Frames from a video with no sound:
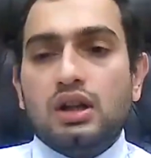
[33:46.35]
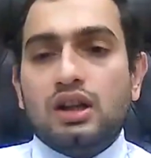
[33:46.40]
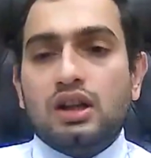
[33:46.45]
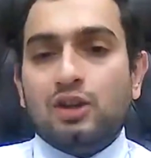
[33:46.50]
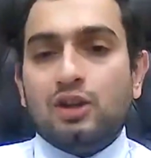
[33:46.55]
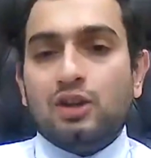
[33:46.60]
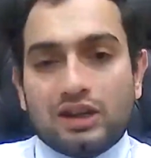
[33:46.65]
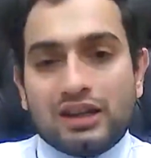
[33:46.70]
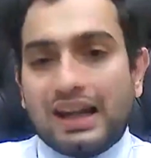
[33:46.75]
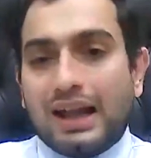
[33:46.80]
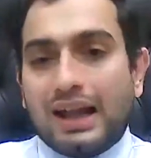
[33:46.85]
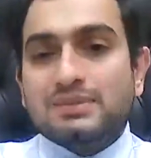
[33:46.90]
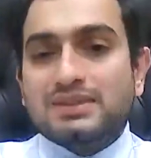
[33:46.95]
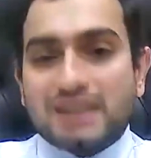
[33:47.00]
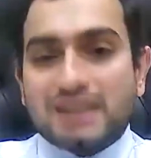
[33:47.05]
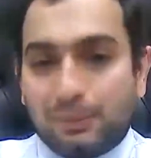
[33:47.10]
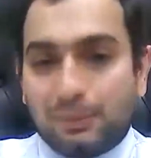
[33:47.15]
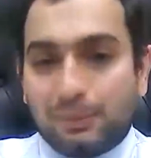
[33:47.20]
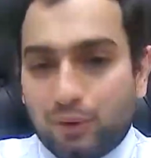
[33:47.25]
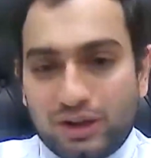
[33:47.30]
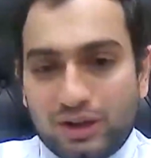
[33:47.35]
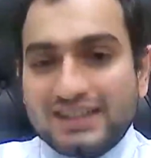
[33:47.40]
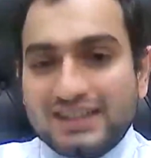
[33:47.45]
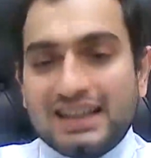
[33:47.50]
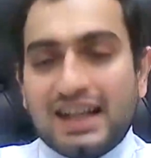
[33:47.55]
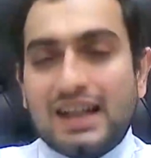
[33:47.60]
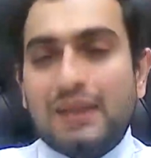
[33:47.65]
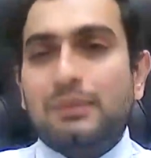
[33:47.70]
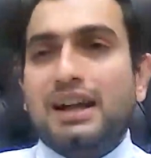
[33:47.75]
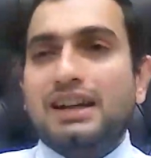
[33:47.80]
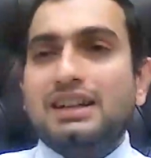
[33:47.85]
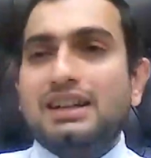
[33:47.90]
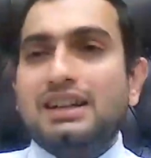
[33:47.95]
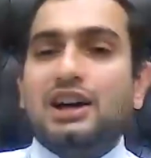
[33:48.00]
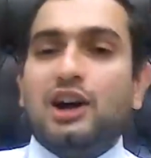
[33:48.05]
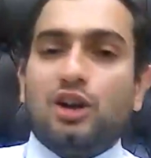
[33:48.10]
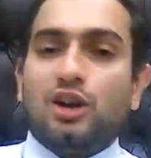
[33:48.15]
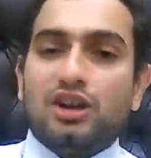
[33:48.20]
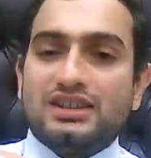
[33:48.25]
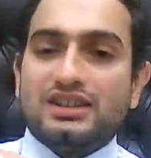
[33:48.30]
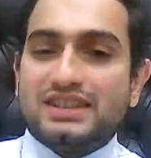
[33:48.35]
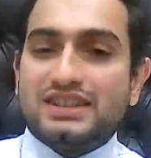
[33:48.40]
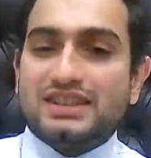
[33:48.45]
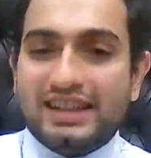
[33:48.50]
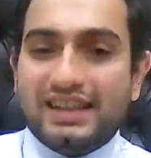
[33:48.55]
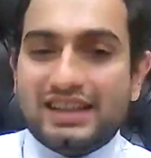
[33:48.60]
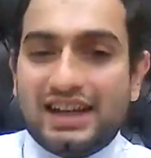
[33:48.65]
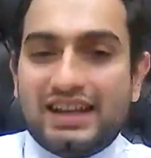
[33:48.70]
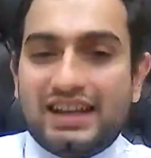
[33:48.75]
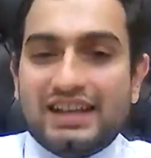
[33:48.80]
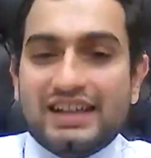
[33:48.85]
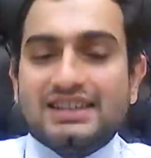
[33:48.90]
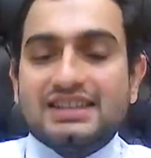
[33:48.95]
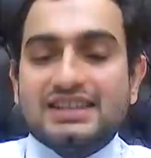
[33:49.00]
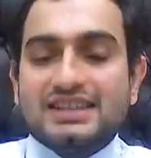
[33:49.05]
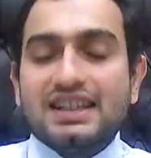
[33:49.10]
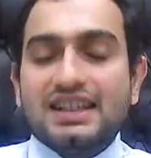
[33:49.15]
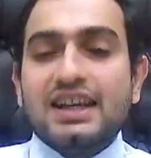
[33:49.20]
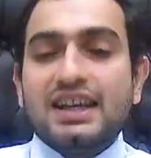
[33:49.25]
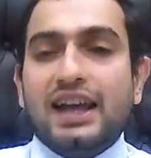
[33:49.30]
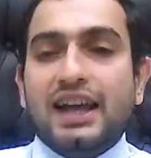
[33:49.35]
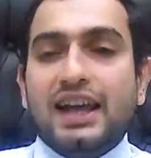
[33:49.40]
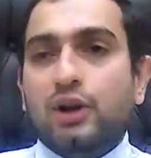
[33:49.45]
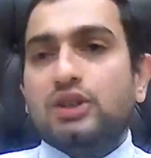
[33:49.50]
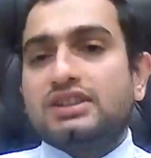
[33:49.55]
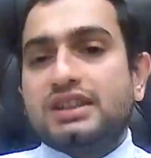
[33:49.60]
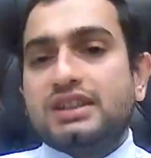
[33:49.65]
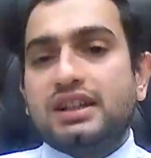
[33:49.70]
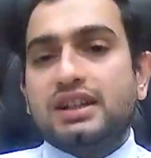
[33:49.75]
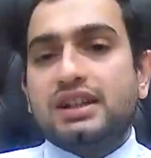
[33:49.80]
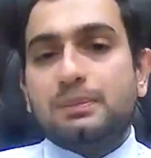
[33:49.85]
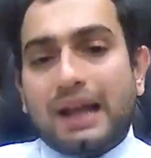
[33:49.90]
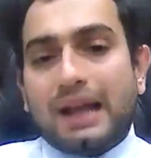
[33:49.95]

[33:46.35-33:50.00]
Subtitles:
Not that I'm supporting Salman Khan or saying that he's innocent,